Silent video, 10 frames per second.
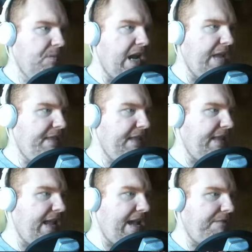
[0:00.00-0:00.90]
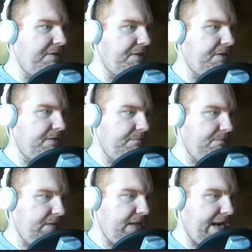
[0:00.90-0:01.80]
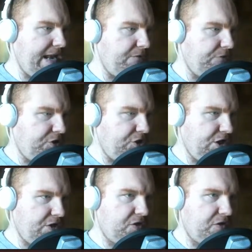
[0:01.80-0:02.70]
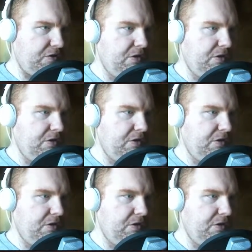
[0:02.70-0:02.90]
I think they have this laid out just